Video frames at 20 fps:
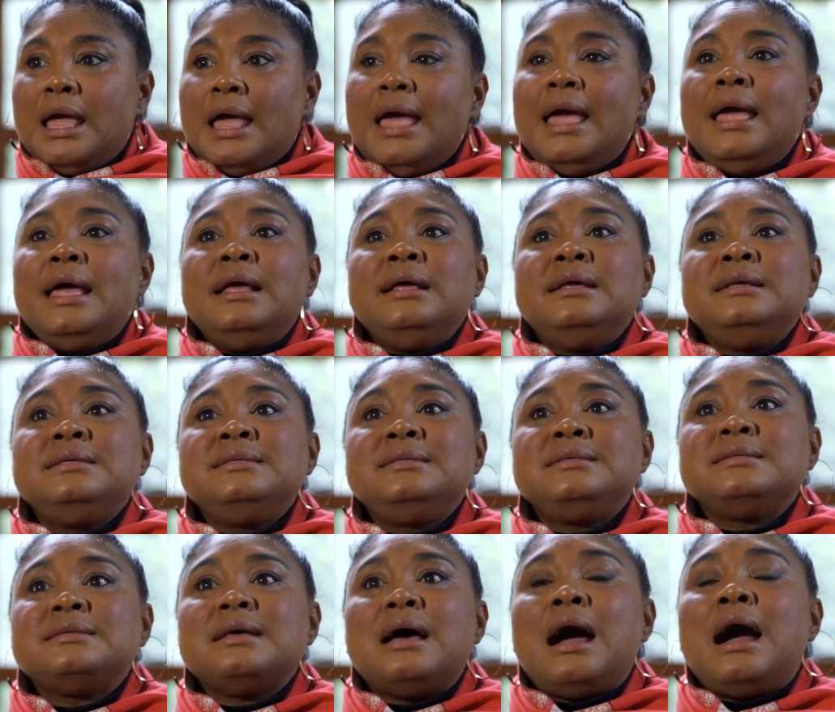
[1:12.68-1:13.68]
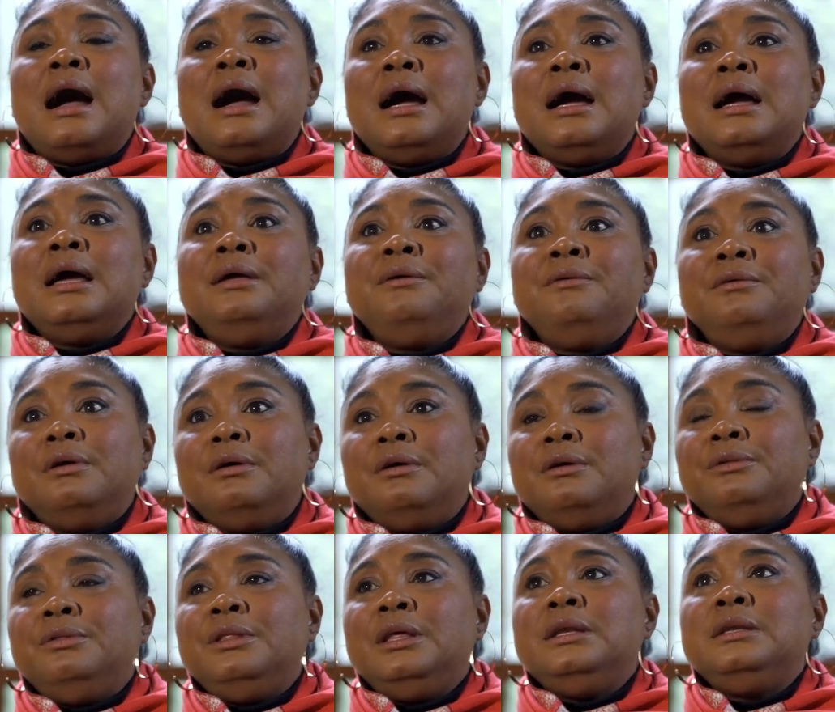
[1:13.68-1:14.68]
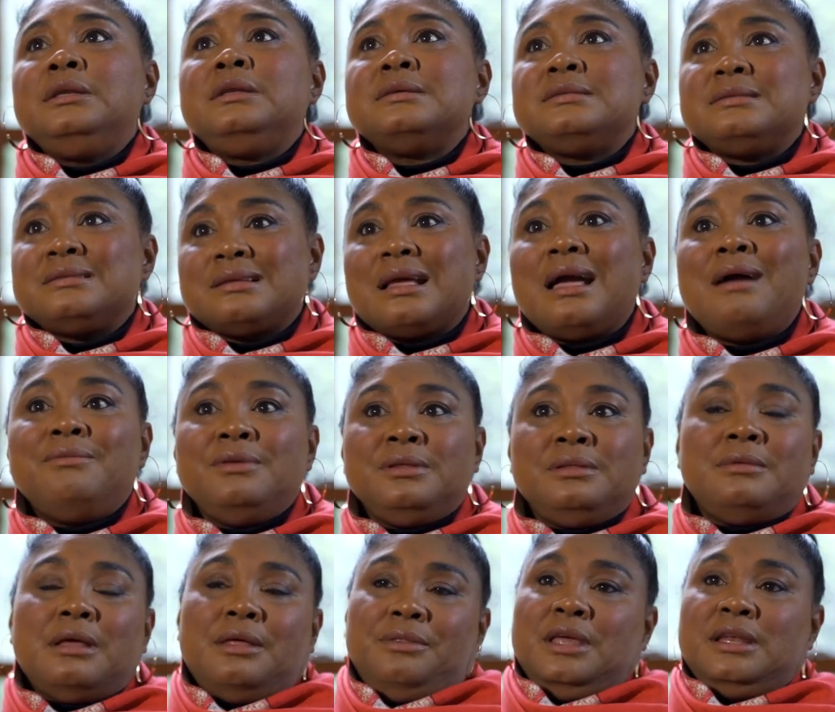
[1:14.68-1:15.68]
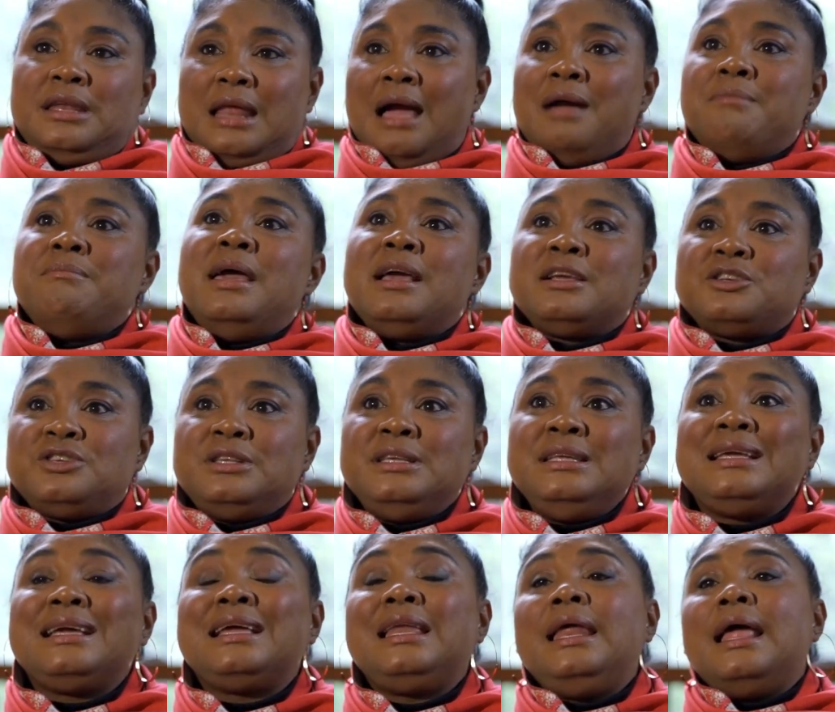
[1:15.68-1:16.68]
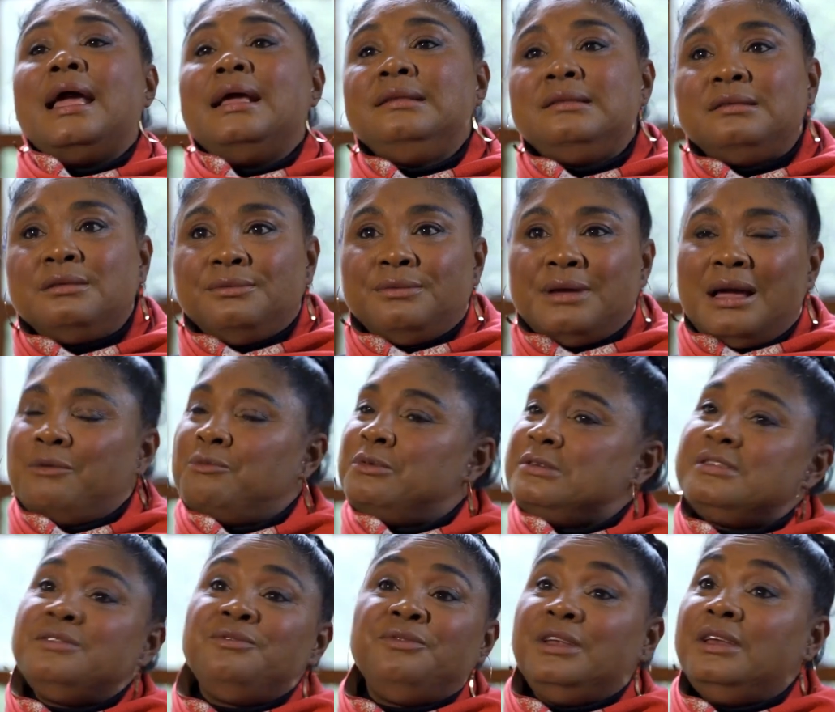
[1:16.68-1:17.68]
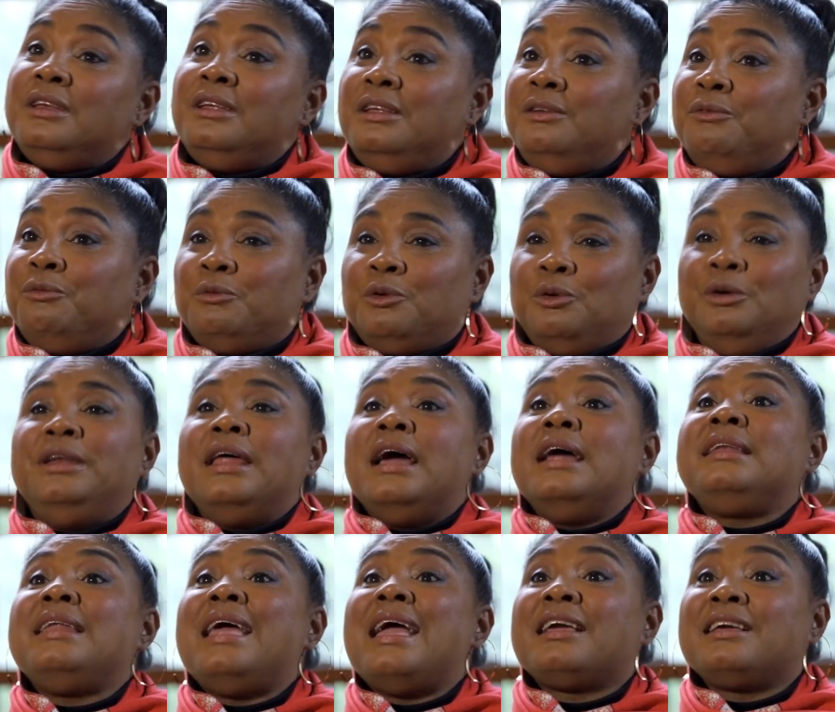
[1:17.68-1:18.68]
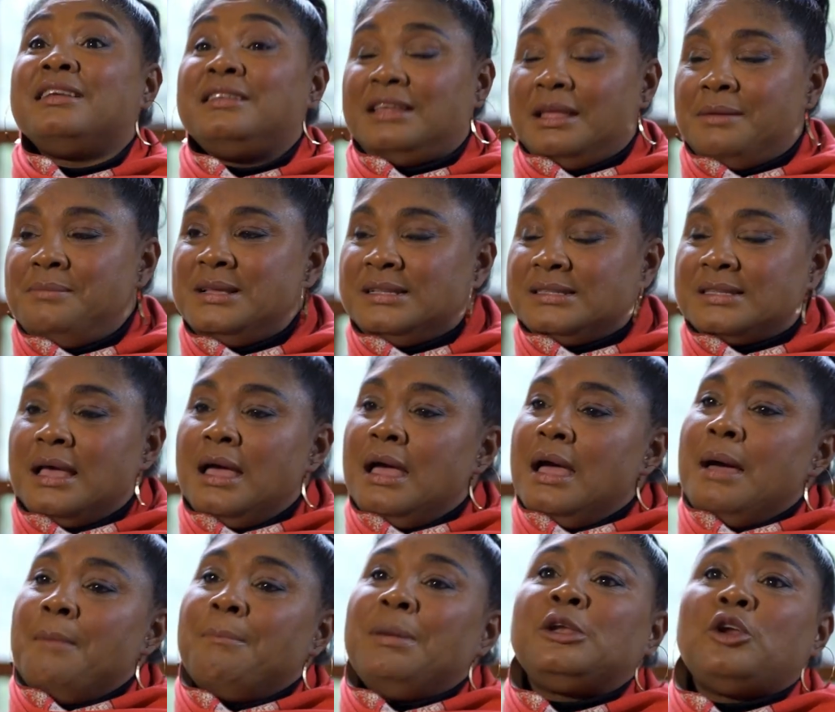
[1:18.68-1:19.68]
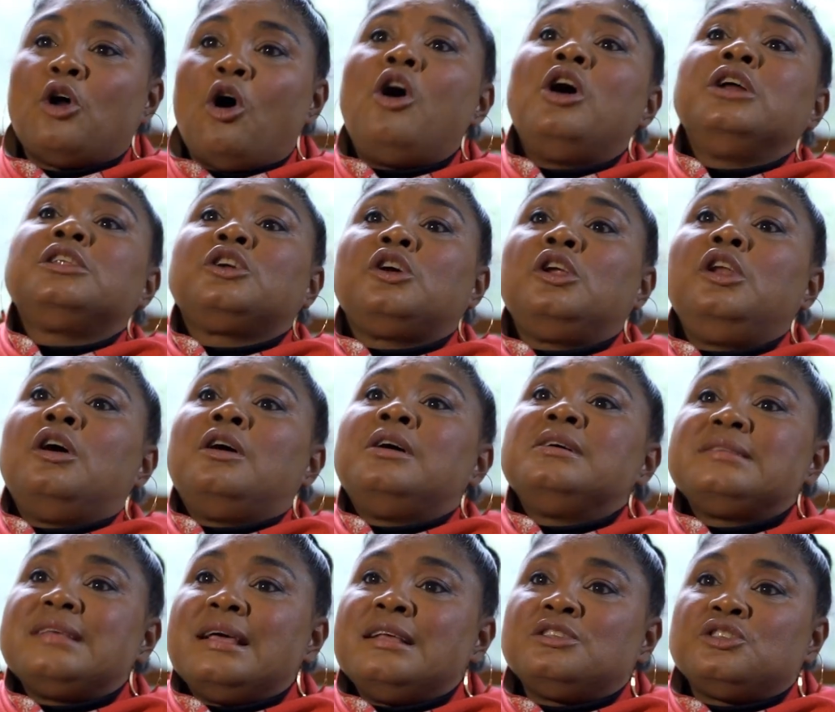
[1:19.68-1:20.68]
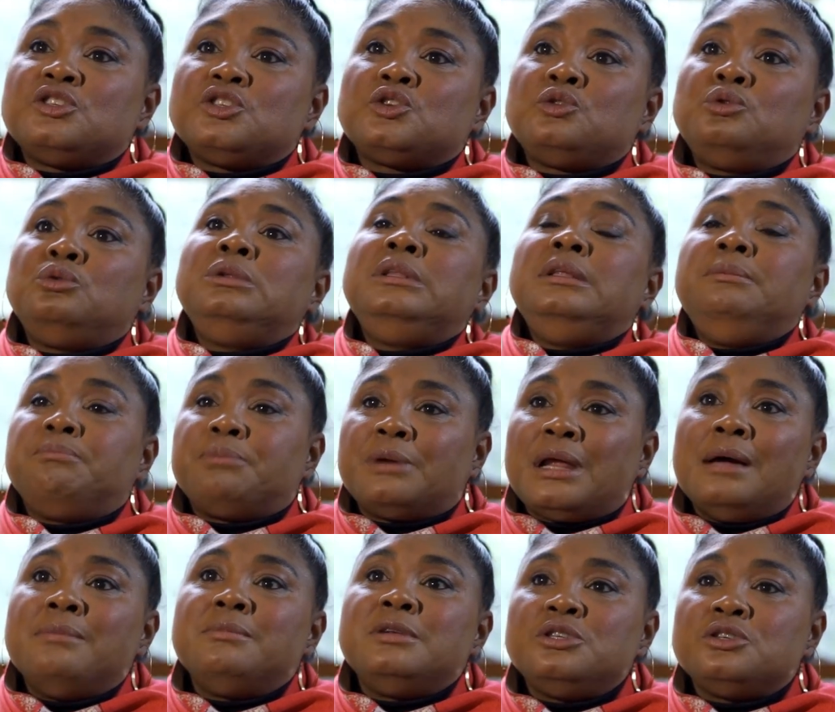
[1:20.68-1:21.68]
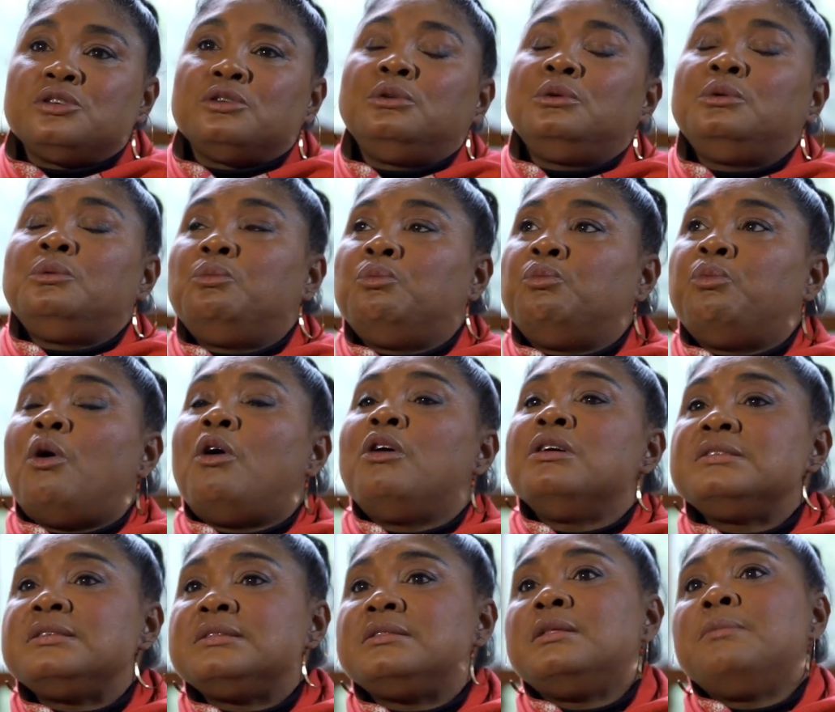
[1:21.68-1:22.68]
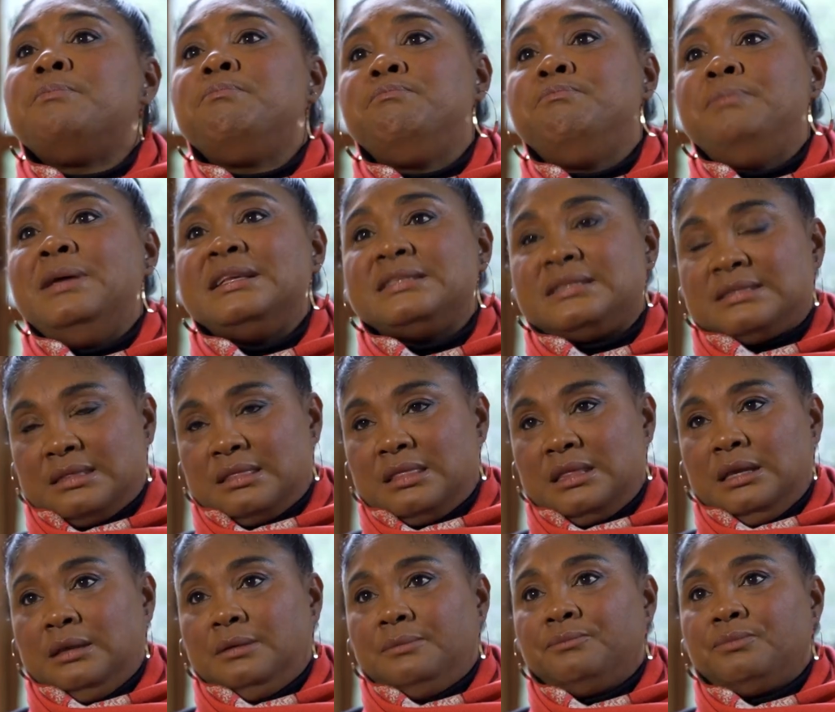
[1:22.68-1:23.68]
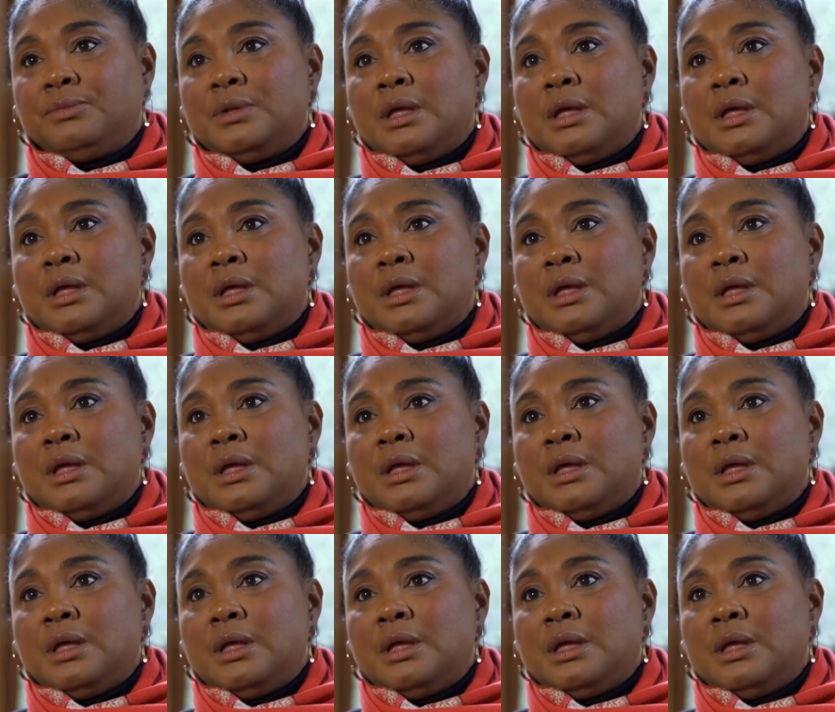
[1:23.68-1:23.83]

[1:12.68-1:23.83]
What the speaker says: as I then discovered that I'm actually creative. I wasn't very good at academics, but art class at school, in primary school, was the best thing.